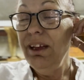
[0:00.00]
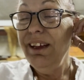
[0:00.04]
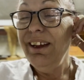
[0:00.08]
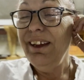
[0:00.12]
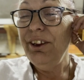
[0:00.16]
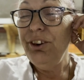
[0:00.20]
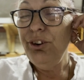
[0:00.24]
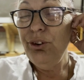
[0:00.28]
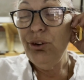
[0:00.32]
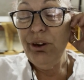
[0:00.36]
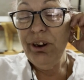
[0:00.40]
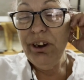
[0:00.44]

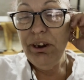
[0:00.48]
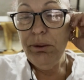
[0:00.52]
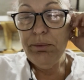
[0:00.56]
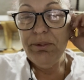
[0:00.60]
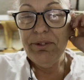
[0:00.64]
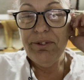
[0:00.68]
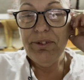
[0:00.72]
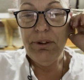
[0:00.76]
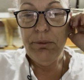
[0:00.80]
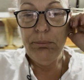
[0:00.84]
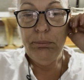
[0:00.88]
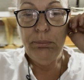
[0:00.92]
a
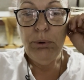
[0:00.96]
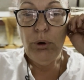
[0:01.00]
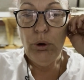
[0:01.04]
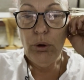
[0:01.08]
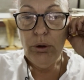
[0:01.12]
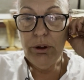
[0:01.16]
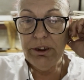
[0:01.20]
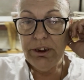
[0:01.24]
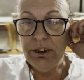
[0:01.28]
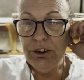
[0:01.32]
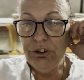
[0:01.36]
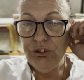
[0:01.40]
90%
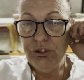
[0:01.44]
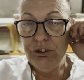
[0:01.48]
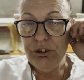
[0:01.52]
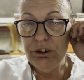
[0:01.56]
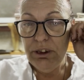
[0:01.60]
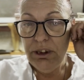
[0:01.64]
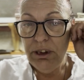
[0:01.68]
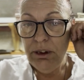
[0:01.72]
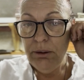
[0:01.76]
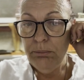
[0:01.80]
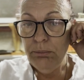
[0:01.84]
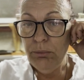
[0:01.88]

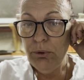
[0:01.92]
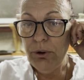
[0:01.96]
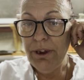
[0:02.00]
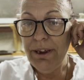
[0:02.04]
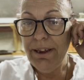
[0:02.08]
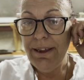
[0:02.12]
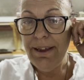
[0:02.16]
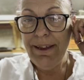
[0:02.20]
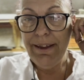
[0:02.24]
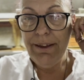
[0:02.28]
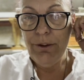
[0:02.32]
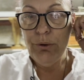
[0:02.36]
blockage in my
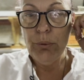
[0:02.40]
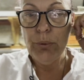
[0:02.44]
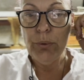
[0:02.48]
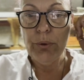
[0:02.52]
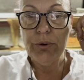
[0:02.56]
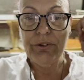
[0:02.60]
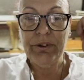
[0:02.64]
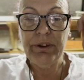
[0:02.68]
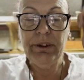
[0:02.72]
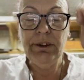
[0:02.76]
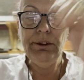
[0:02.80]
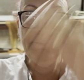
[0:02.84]

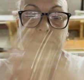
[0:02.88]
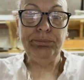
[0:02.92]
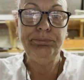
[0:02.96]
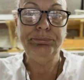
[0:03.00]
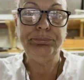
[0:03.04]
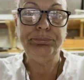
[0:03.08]
aorta.